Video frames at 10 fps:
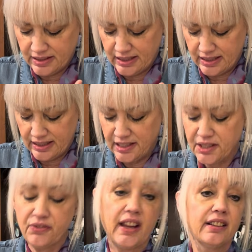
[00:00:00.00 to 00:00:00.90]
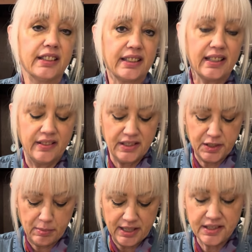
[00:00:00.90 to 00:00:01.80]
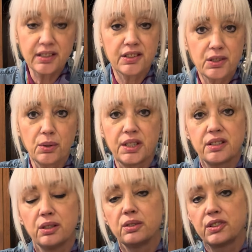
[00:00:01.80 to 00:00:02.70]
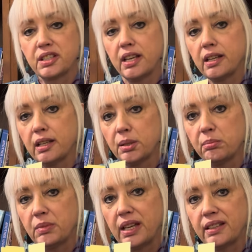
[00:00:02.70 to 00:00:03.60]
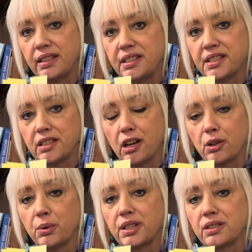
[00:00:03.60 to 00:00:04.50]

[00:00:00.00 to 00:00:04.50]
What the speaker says: he's failing and this bison is going to overtake him, and he's not going